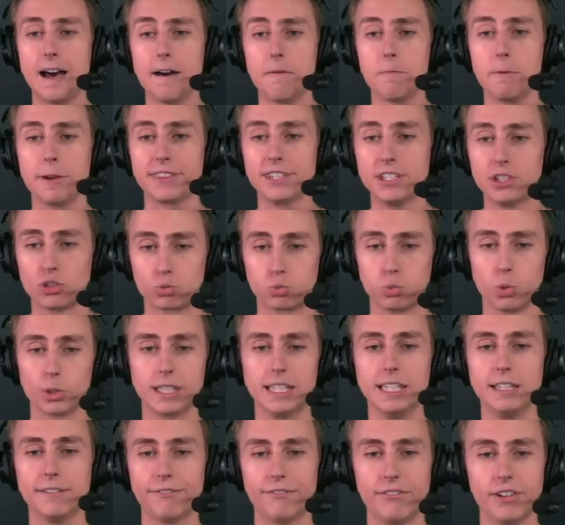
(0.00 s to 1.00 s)
with his
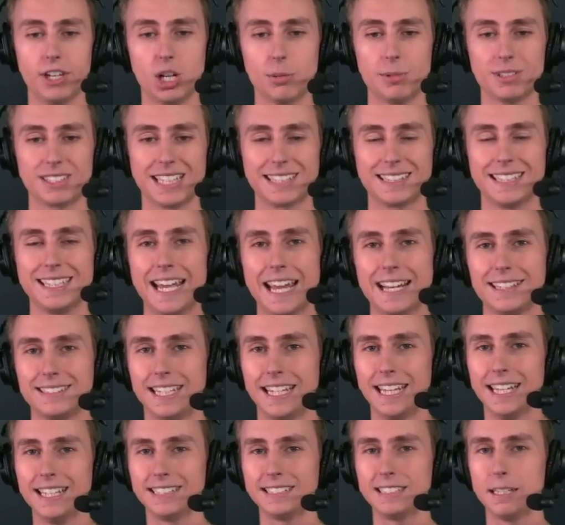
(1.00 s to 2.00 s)
rookie film is that the
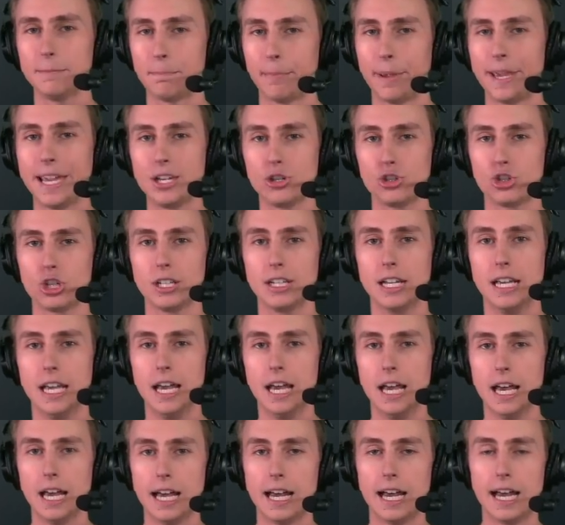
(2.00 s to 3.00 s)
anticipation
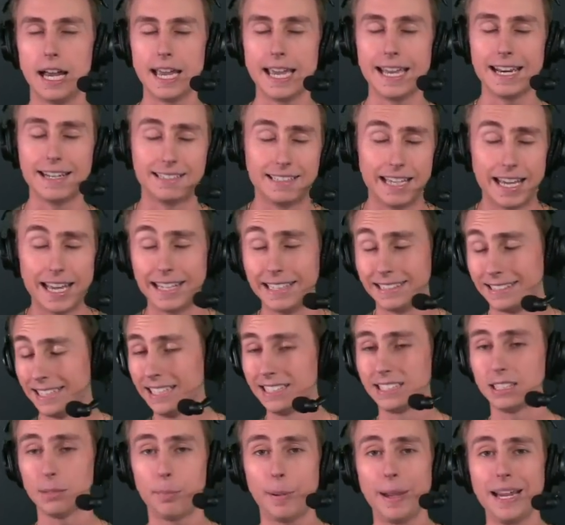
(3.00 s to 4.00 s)
and
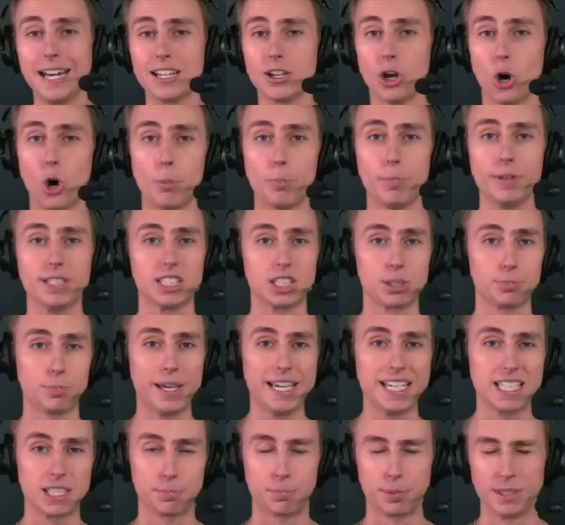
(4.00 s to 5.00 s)
anticipating open
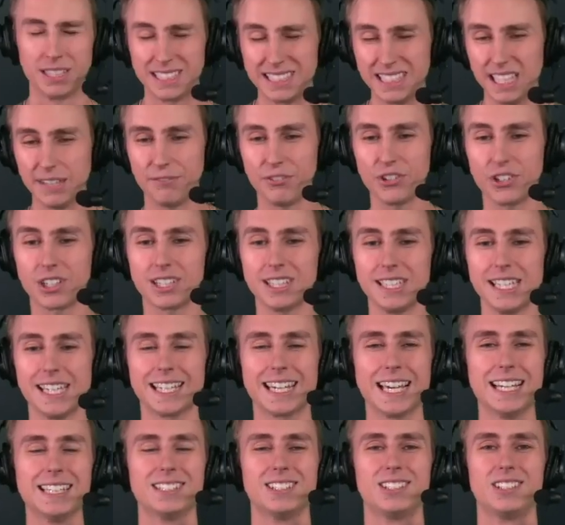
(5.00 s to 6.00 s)
space, specifically
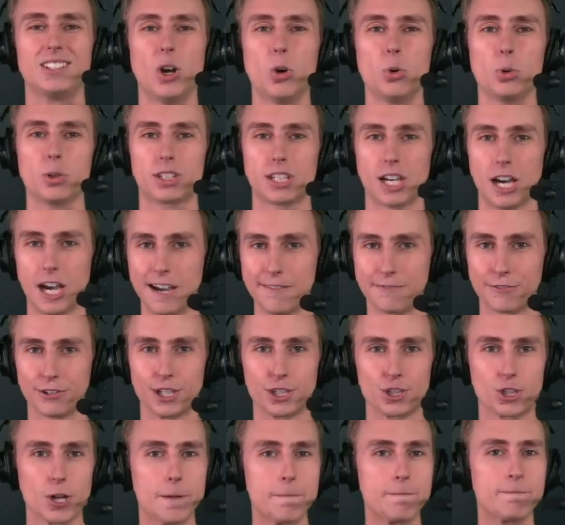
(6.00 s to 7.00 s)
against zone
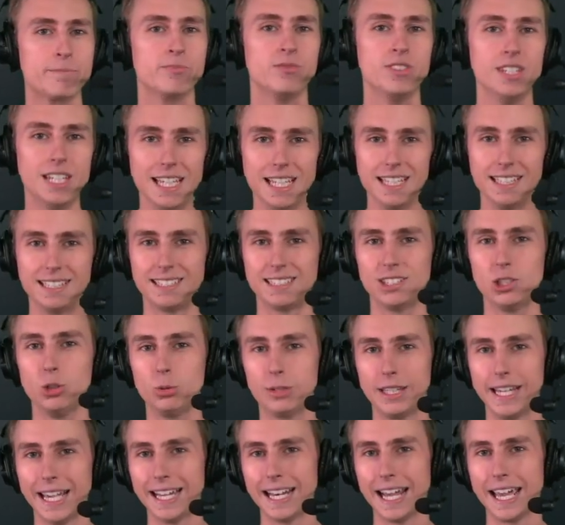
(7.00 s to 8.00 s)
coverage, needs to
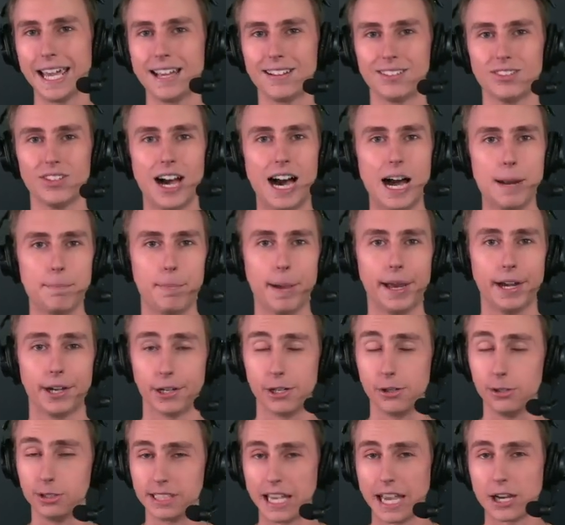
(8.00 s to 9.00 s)
get a lot better.
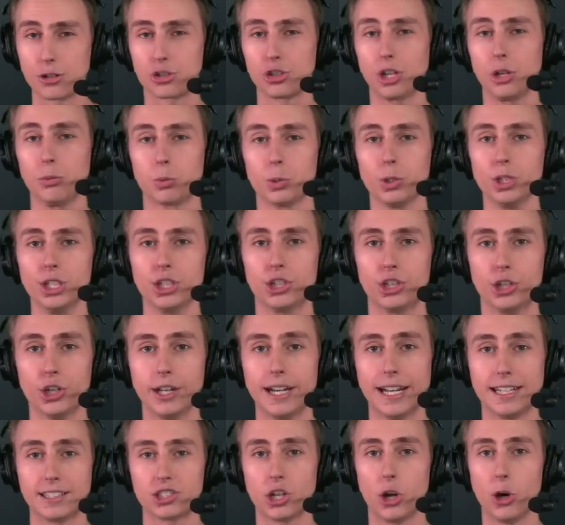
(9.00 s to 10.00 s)
He was actually really good
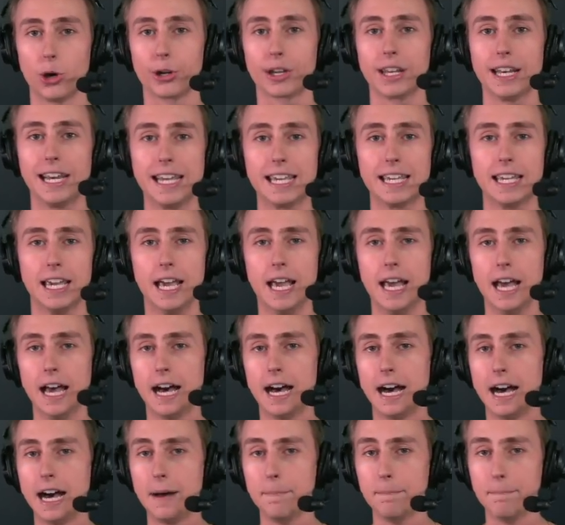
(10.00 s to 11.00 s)
at targeting
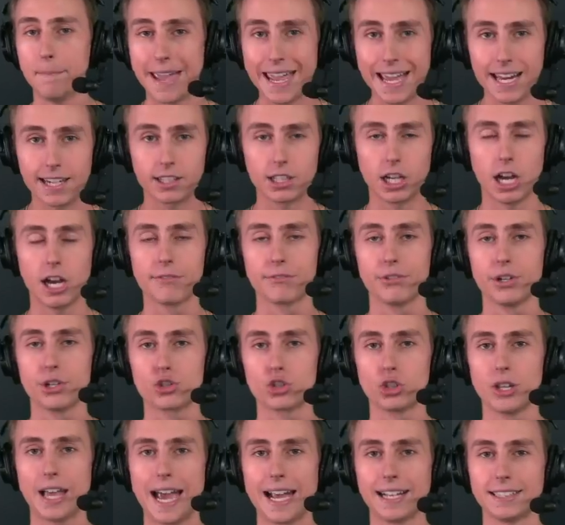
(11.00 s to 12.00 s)
man coverage
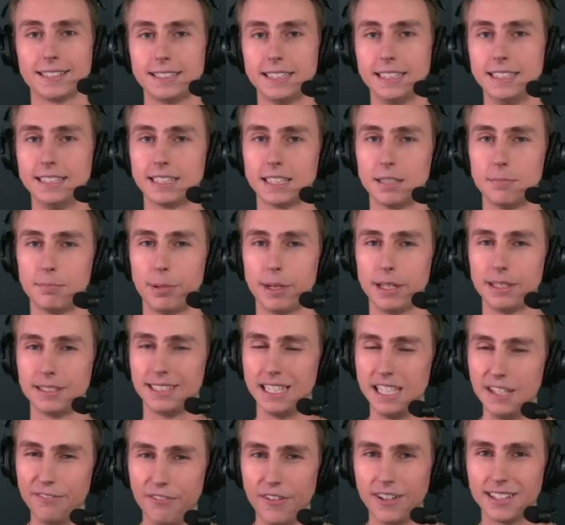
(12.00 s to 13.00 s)
last season, but
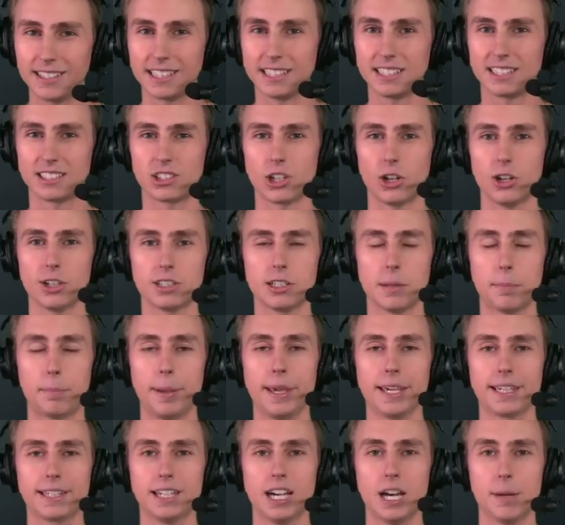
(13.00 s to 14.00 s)
defenses started to
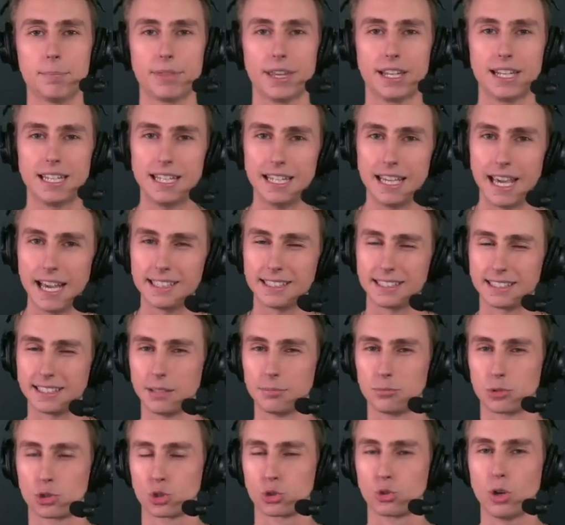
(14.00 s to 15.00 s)
pick up that he has
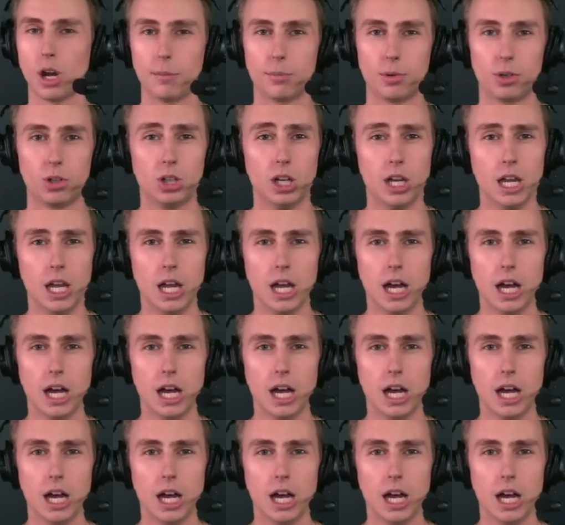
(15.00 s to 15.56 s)
some trouble